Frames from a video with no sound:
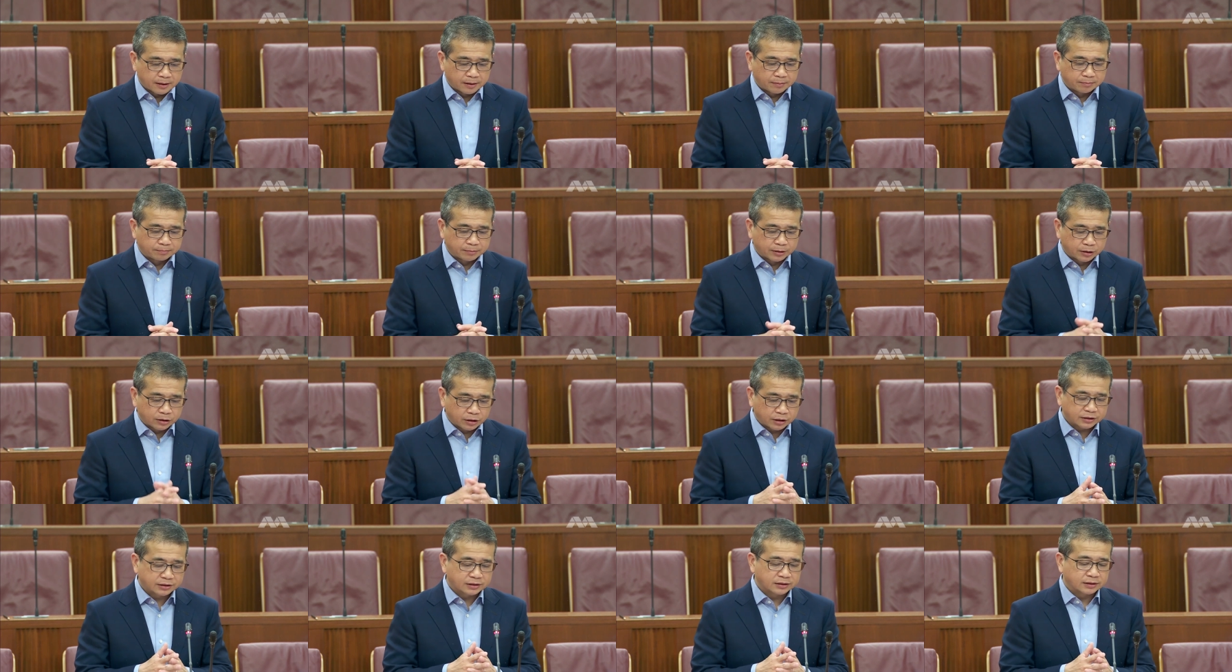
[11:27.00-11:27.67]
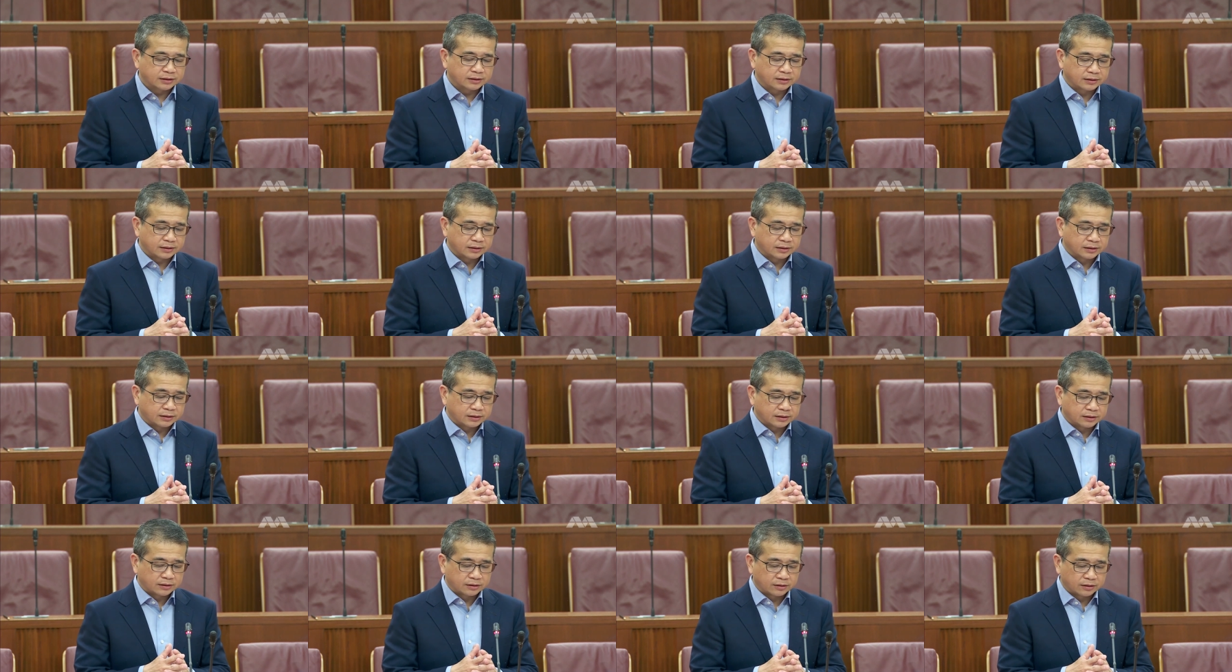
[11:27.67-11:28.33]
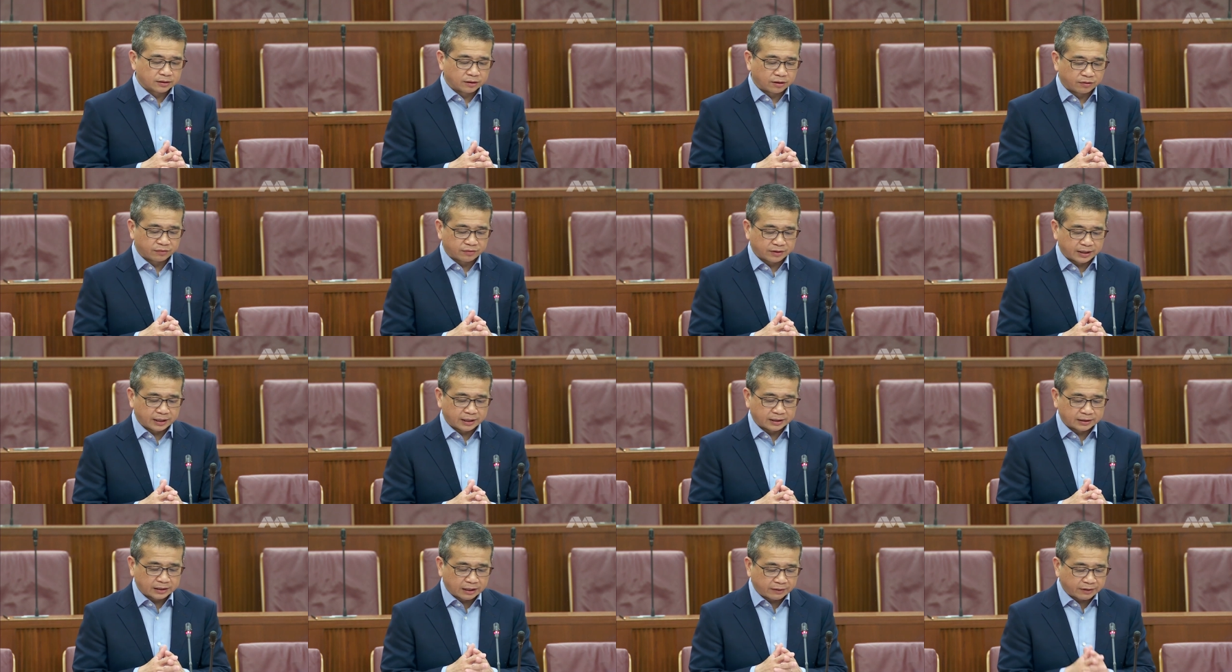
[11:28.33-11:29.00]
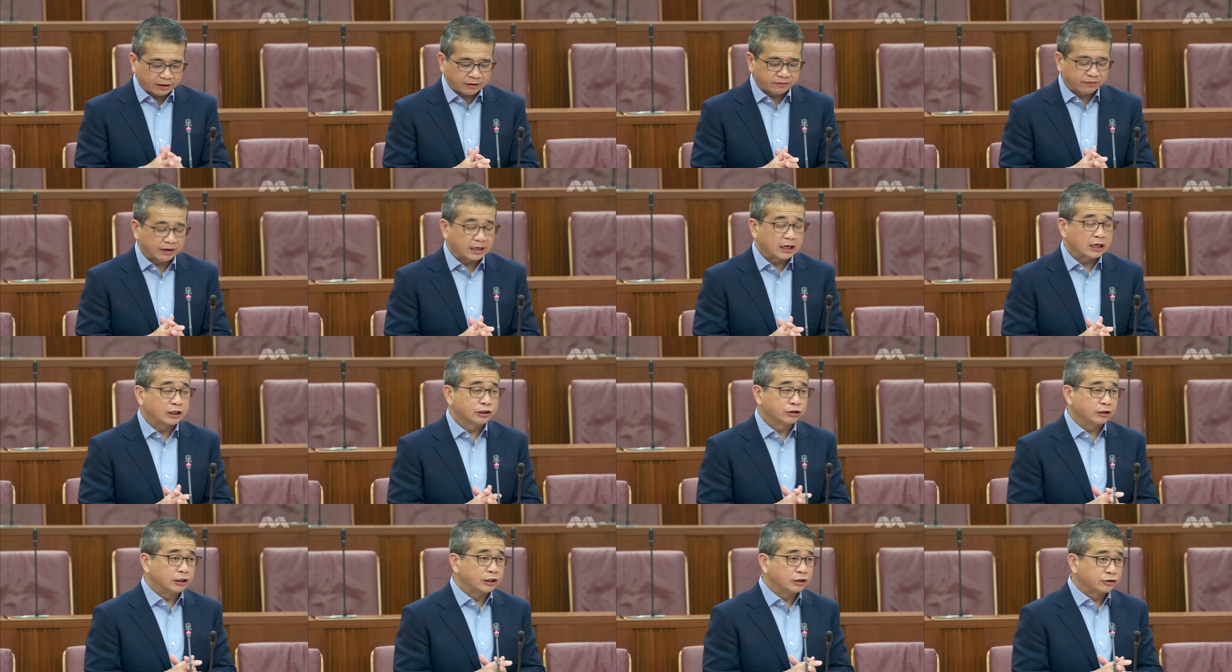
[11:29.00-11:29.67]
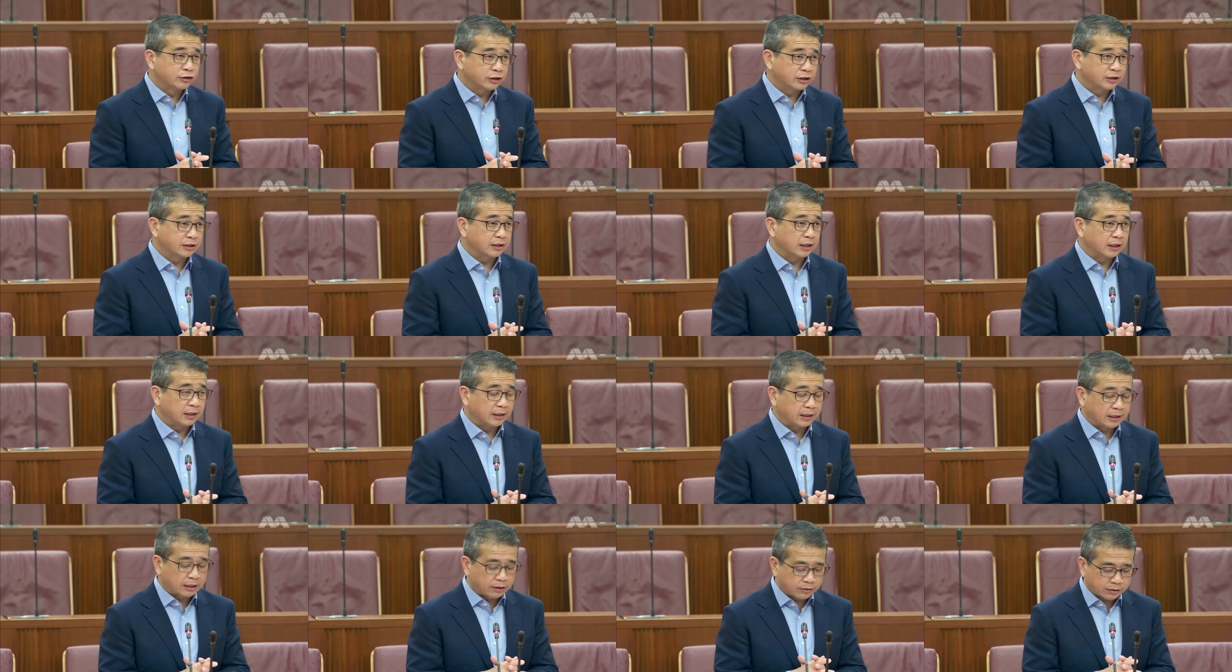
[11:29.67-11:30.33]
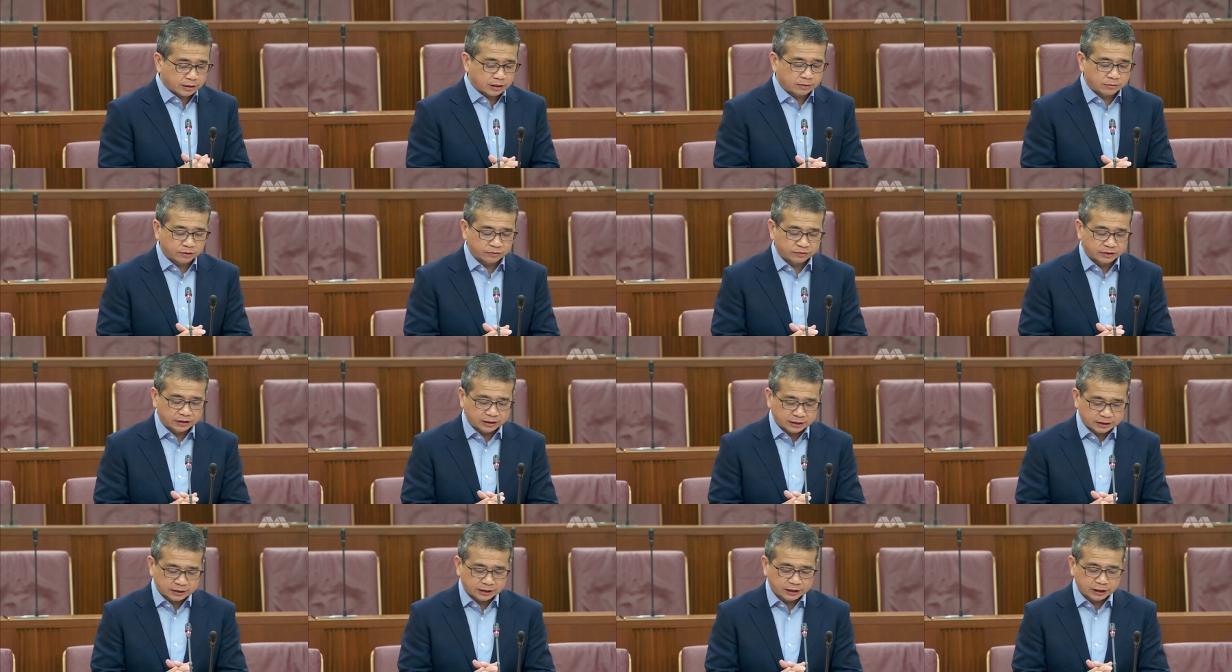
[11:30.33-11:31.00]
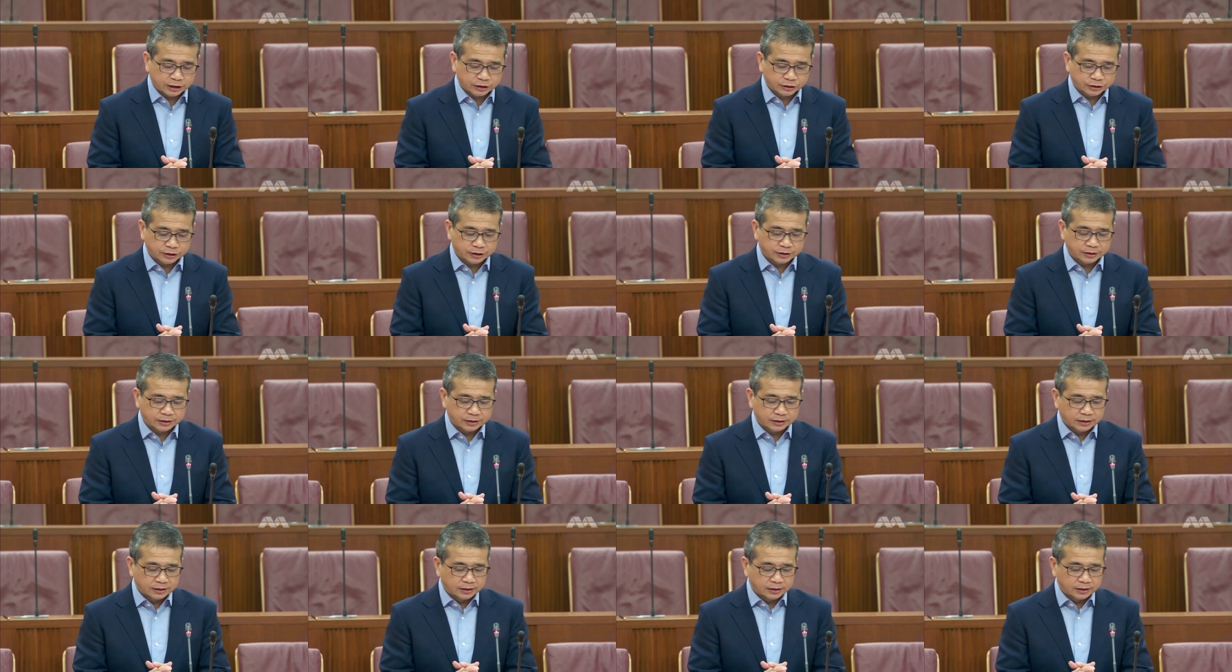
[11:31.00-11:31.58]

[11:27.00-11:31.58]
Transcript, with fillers: uh, because of a direct financial interest in the outcome of the litigation.